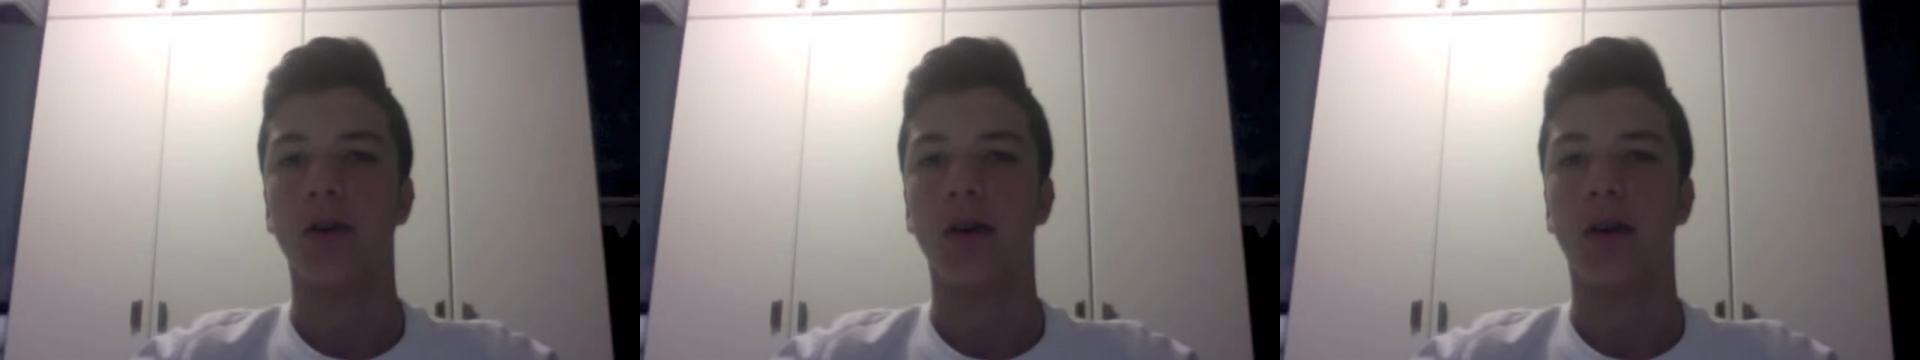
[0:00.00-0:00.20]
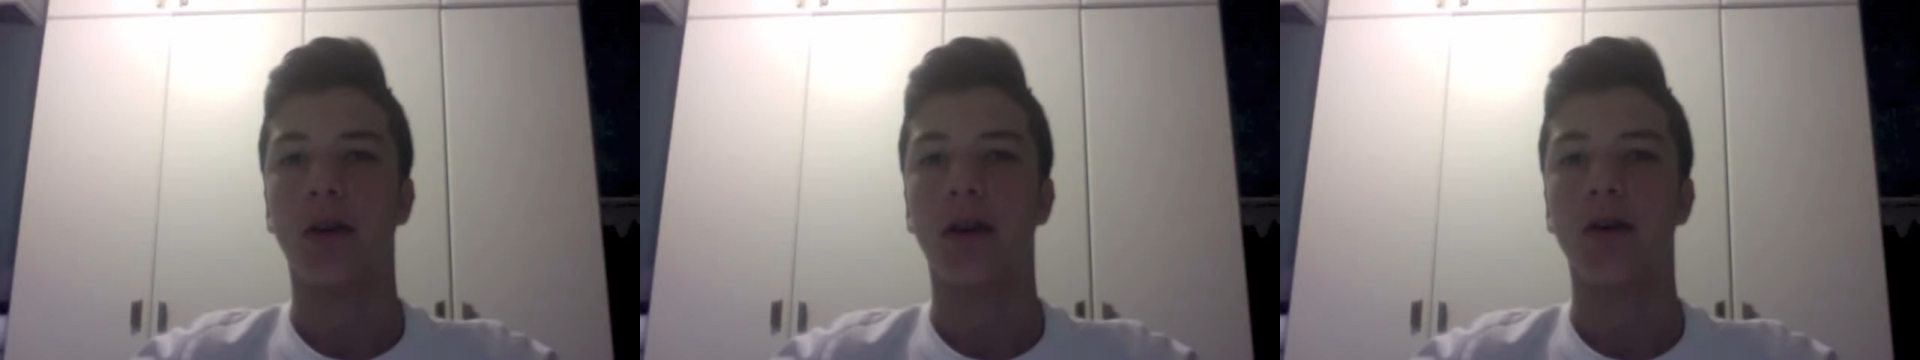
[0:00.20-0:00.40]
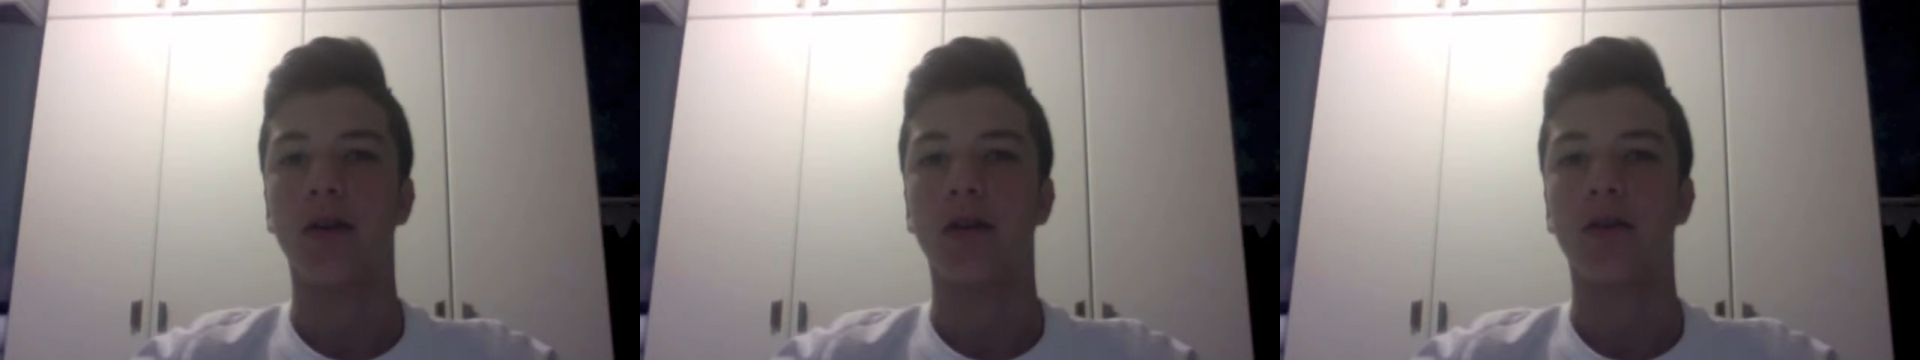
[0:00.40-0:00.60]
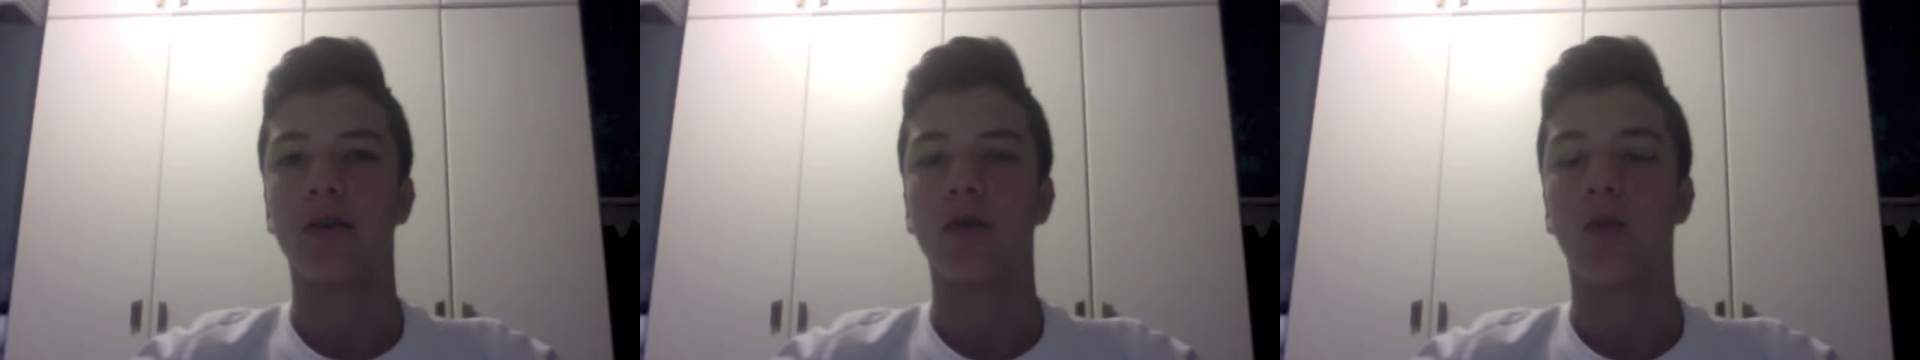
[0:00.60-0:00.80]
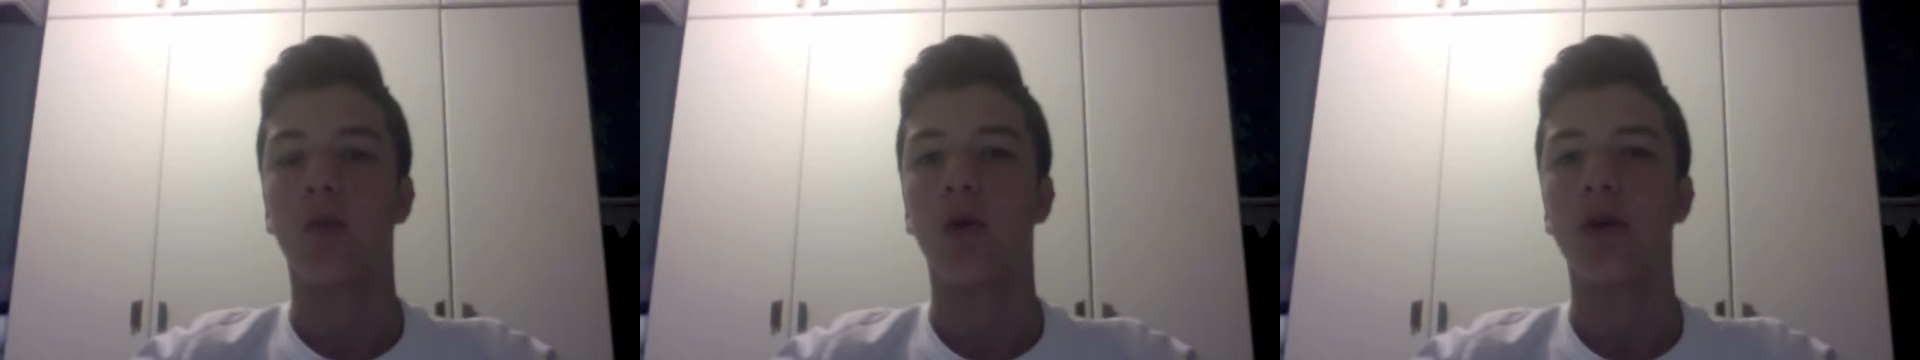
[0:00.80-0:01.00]
It killed
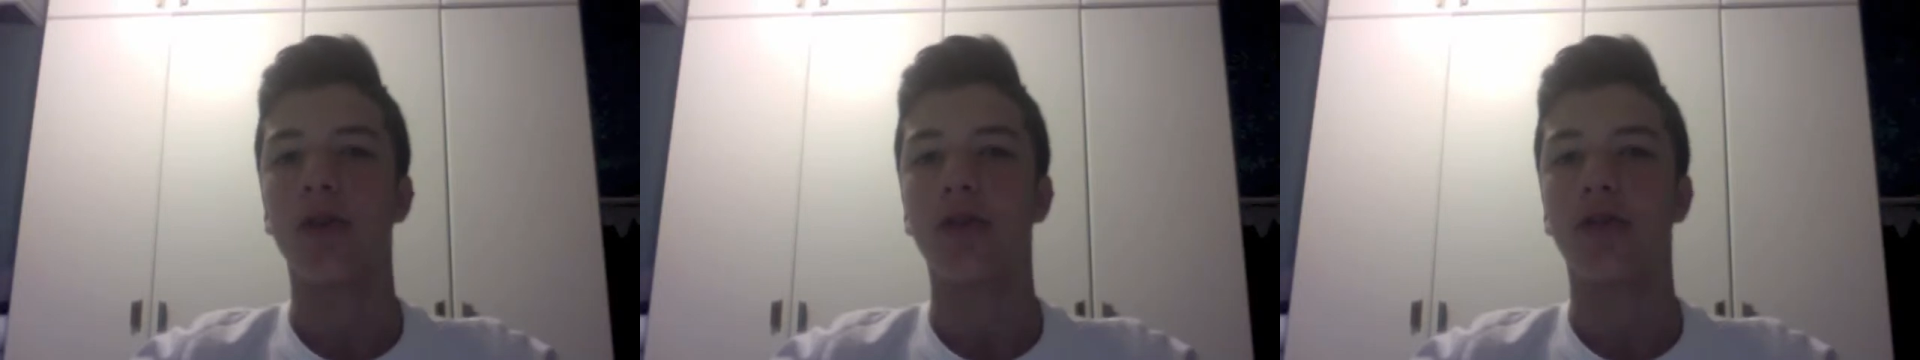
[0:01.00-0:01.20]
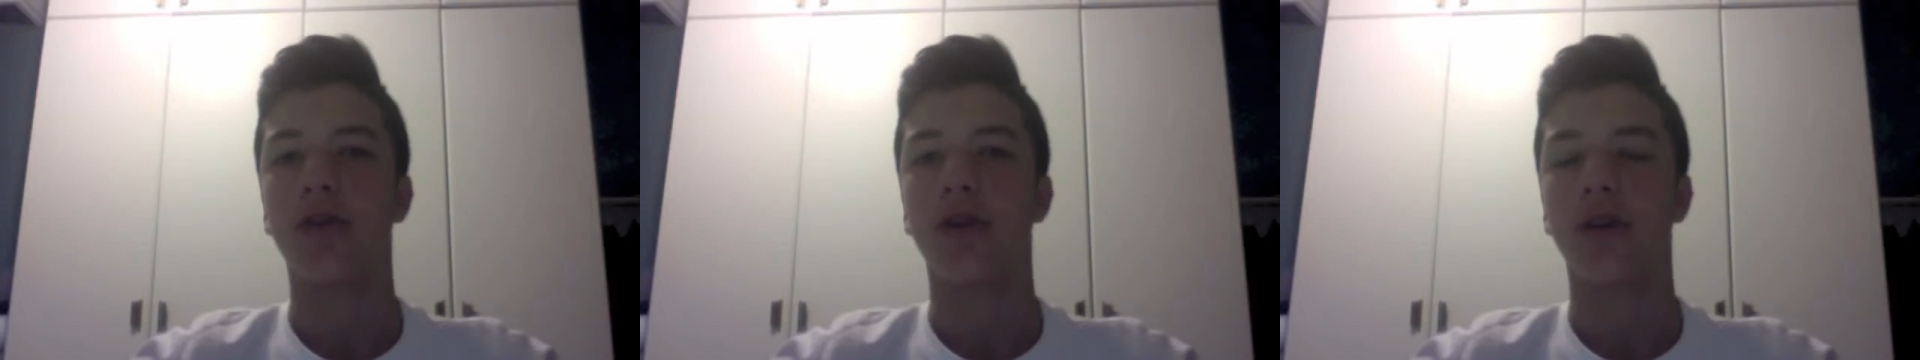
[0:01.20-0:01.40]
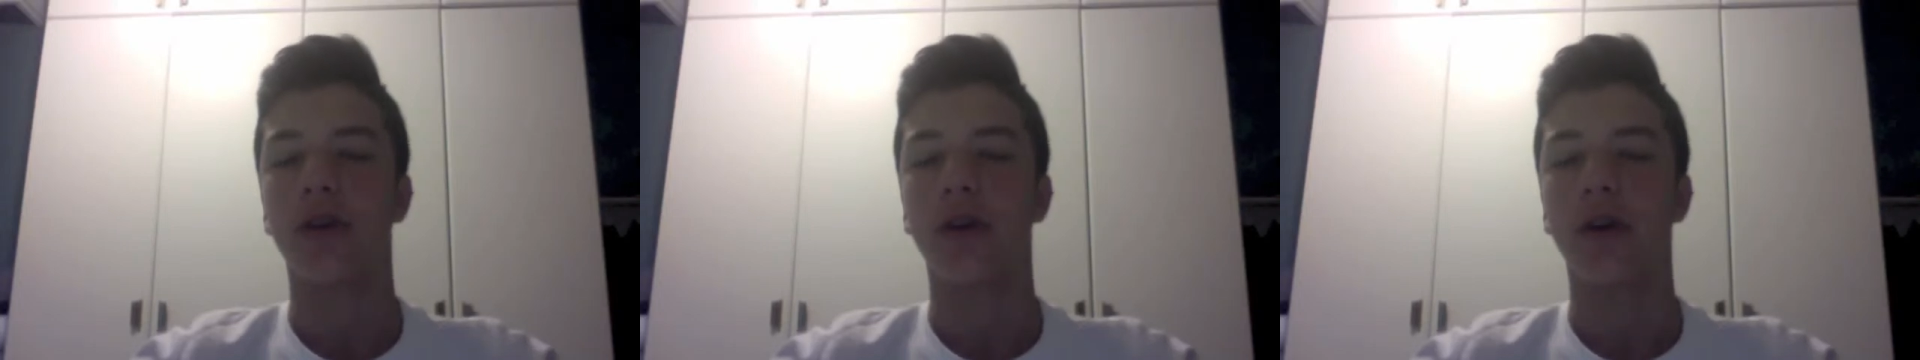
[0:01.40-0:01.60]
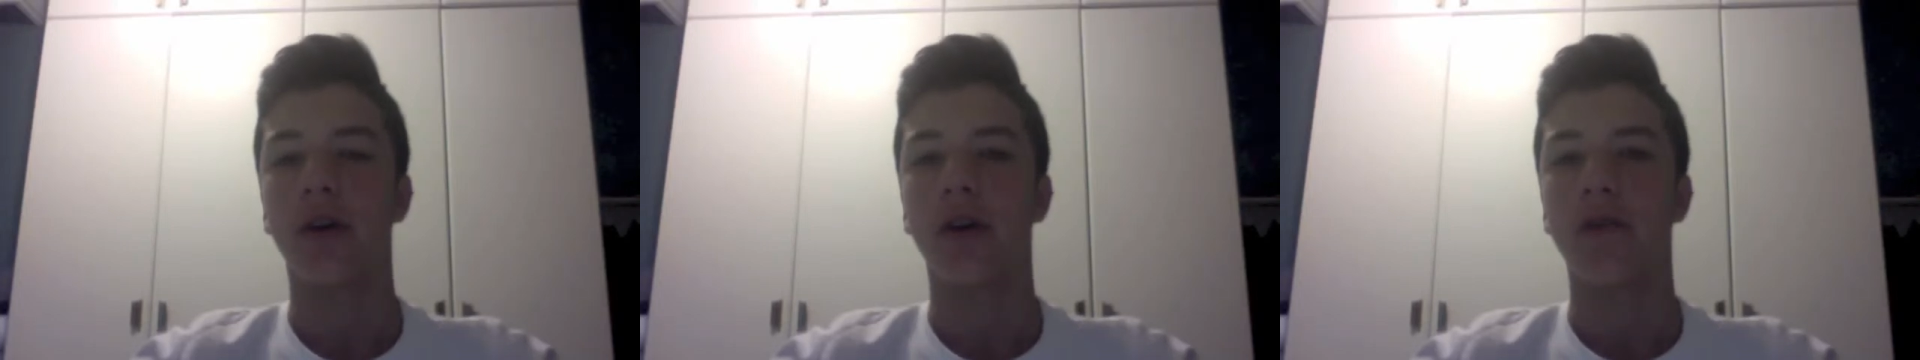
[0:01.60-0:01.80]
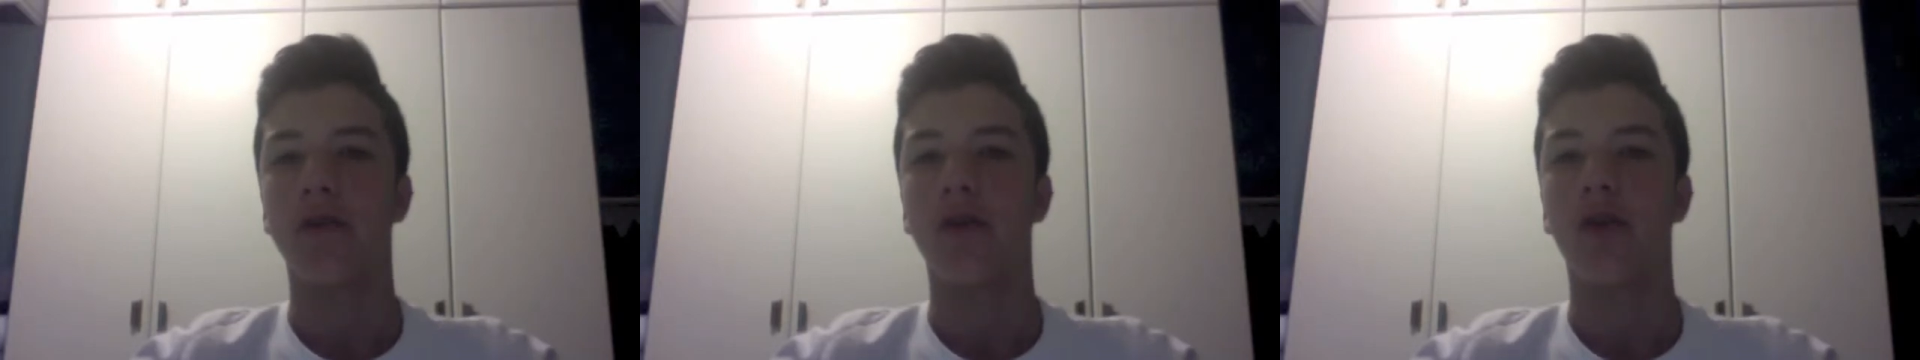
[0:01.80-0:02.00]
1/3
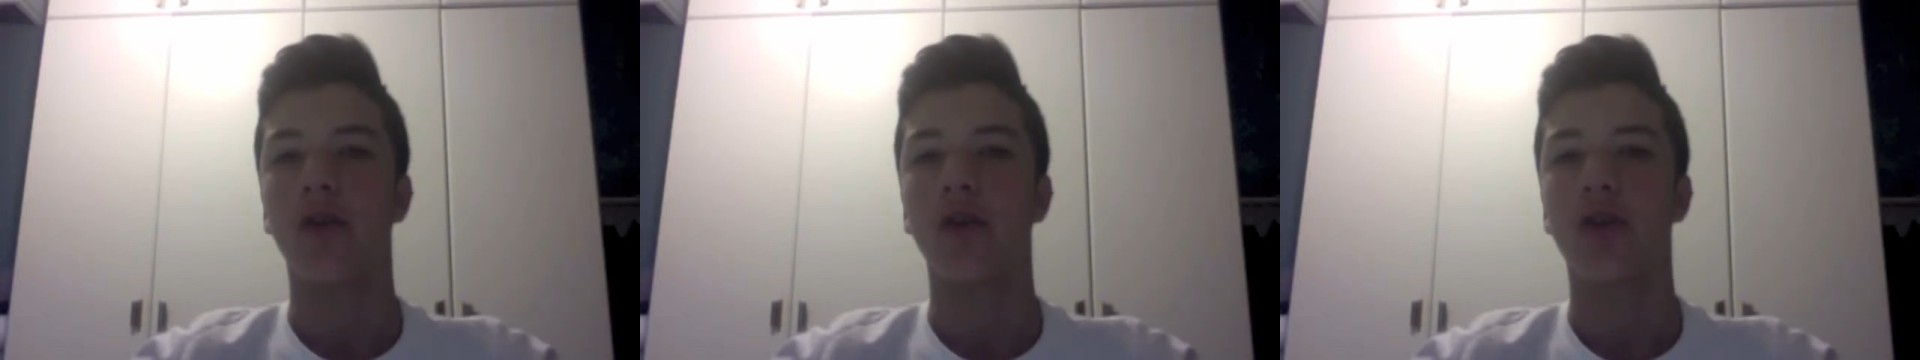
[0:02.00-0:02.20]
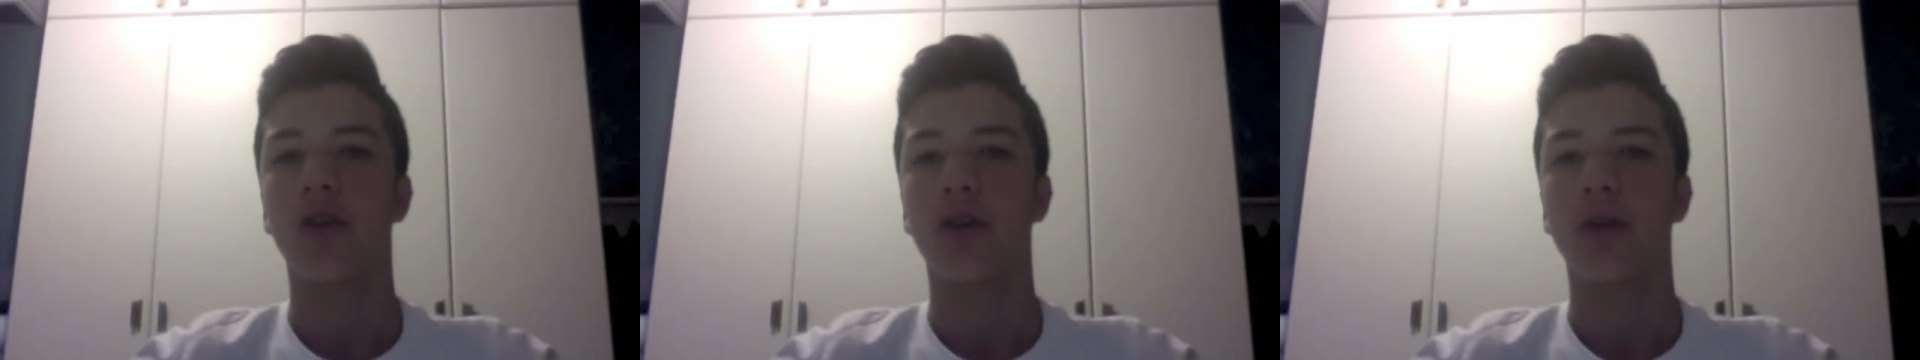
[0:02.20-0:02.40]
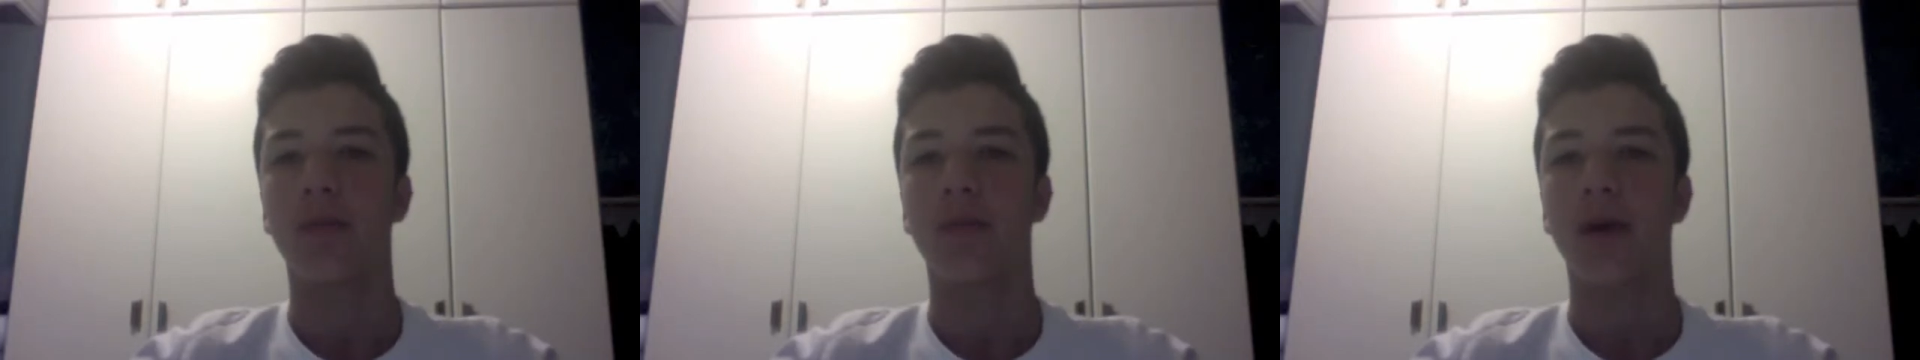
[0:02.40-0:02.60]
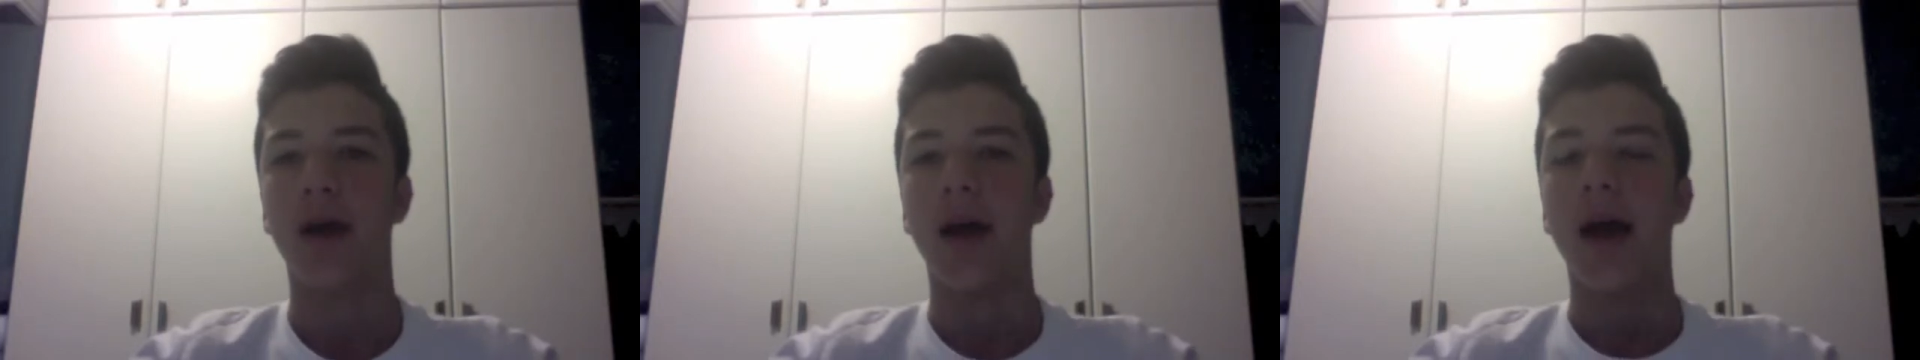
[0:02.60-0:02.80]
of whole Europe,